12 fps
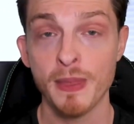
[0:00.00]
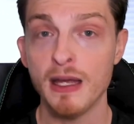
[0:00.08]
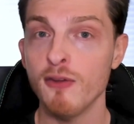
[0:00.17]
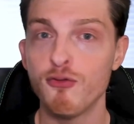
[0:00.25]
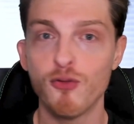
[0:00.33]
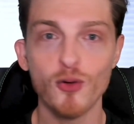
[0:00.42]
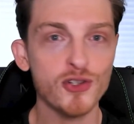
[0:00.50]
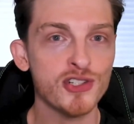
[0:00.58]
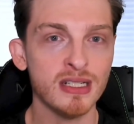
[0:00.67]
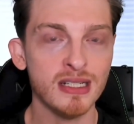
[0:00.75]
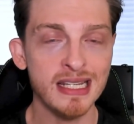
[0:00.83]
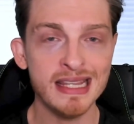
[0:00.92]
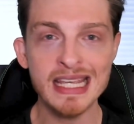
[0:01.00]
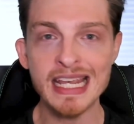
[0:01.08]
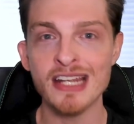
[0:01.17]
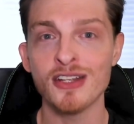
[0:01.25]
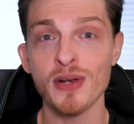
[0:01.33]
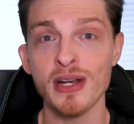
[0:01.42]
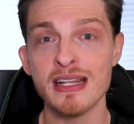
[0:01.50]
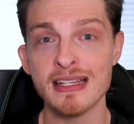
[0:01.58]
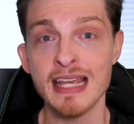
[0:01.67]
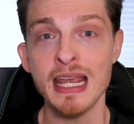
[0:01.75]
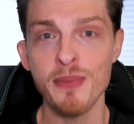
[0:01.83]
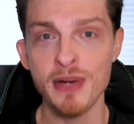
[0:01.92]
Unfortunately, the integrated
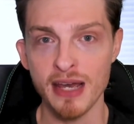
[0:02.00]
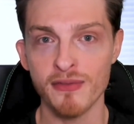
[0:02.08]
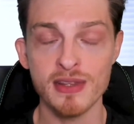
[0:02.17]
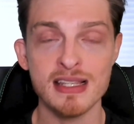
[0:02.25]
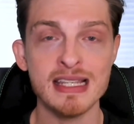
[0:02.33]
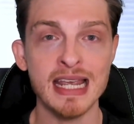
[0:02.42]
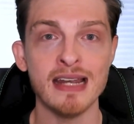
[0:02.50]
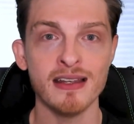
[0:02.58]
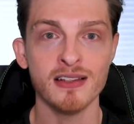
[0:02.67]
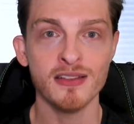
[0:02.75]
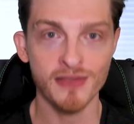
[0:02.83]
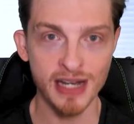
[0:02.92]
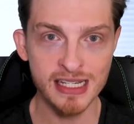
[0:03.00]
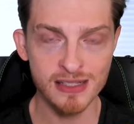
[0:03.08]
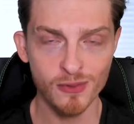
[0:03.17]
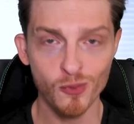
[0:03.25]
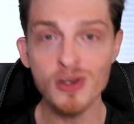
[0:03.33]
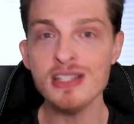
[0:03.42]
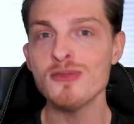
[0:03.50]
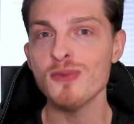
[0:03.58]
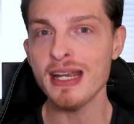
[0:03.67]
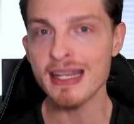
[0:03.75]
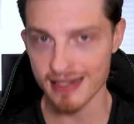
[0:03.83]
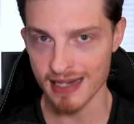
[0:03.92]
gamepad for this handheld device wasn't
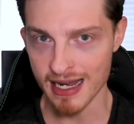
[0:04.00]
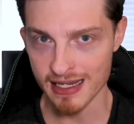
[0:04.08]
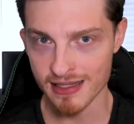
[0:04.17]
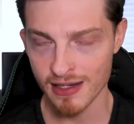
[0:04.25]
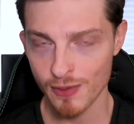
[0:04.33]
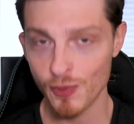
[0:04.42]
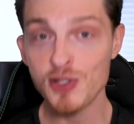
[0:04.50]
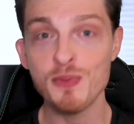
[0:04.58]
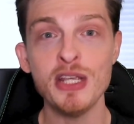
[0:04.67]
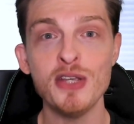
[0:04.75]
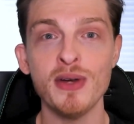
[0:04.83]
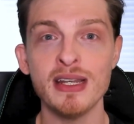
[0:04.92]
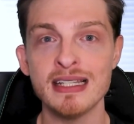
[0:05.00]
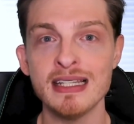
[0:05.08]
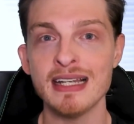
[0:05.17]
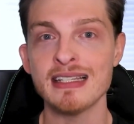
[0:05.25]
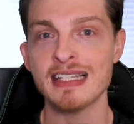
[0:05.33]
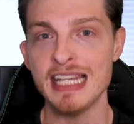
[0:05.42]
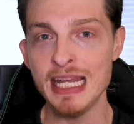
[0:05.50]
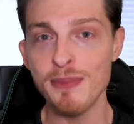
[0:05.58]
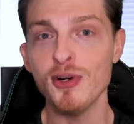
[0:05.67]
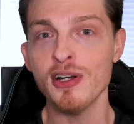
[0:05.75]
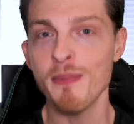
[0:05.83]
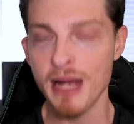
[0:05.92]
recognized, which meant you had to connect a
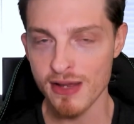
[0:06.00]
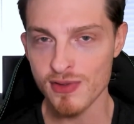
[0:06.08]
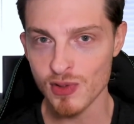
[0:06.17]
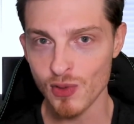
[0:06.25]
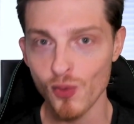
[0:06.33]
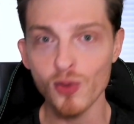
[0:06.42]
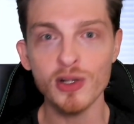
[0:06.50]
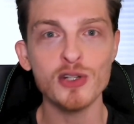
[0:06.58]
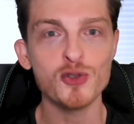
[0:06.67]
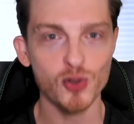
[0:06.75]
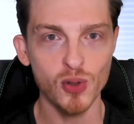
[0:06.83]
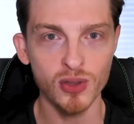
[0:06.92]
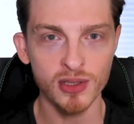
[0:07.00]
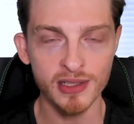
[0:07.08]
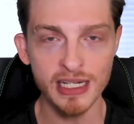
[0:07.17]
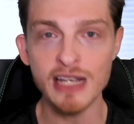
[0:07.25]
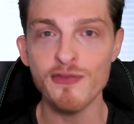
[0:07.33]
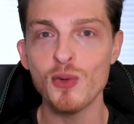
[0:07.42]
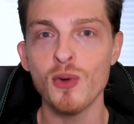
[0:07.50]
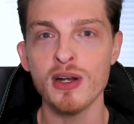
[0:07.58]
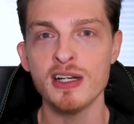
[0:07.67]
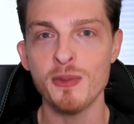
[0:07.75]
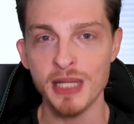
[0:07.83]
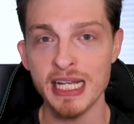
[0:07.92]
keyboard and mouse or controller if you
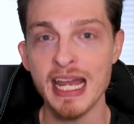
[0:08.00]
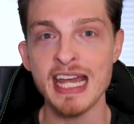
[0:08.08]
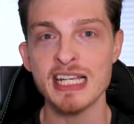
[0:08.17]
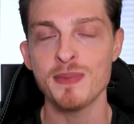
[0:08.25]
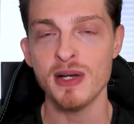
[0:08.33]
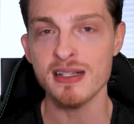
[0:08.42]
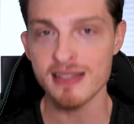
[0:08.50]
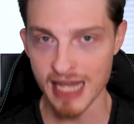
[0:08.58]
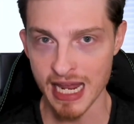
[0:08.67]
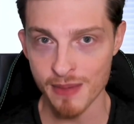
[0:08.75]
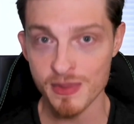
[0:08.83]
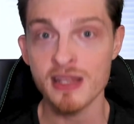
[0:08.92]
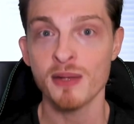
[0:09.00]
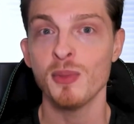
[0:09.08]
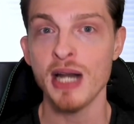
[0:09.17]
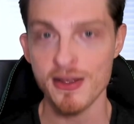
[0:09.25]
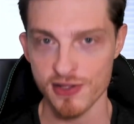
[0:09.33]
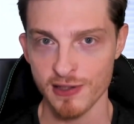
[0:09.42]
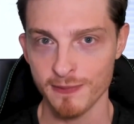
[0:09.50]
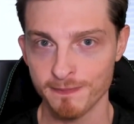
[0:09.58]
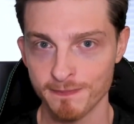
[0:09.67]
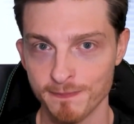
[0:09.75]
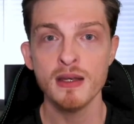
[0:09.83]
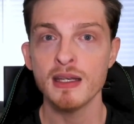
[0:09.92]
wanted to play Xbox games in the browser.
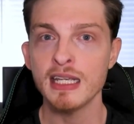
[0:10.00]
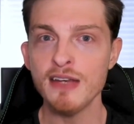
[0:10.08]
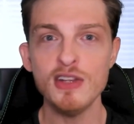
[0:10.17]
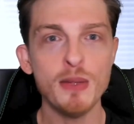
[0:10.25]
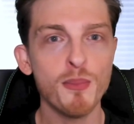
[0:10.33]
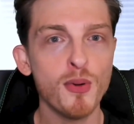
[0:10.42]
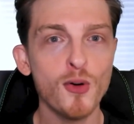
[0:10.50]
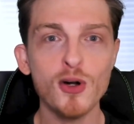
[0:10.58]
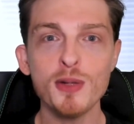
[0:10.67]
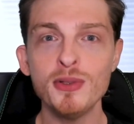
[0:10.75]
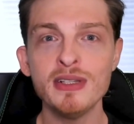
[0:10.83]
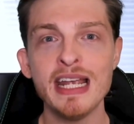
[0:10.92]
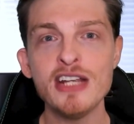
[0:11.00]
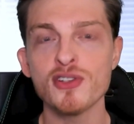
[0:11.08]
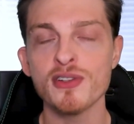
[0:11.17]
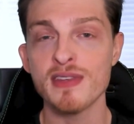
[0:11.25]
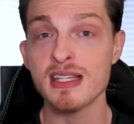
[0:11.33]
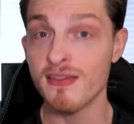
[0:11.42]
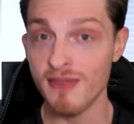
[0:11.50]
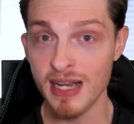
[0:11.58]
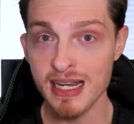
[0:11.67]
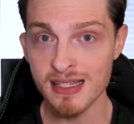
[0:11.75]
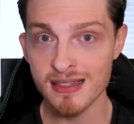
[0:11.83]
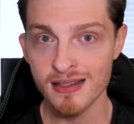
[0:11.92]
Given the portable nature of this
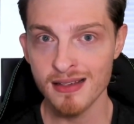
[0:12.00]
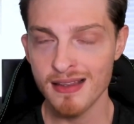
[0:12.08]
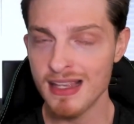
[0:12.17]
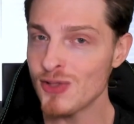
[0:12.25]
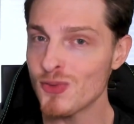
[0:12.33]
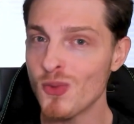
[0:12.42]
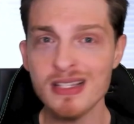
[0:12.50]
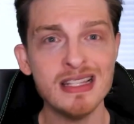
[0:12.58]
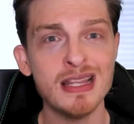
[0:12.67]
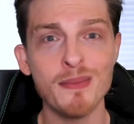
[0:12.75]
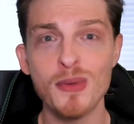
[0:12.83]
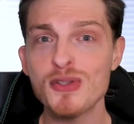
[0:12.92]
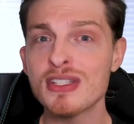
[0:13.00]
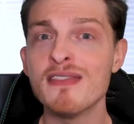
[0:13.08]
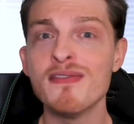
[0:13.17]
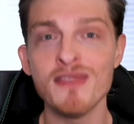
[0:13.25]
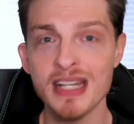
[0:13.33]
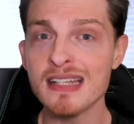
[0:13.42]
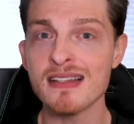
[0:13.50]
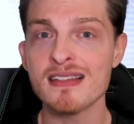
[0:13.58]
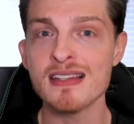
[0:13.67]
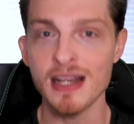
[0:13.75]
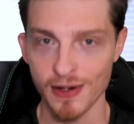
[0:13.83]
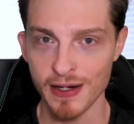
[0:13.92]
device, this wasn't the most convenient
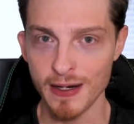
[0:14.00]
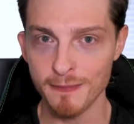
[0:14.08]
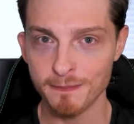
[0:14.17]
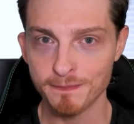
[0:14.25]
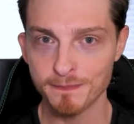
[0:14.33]
scenario.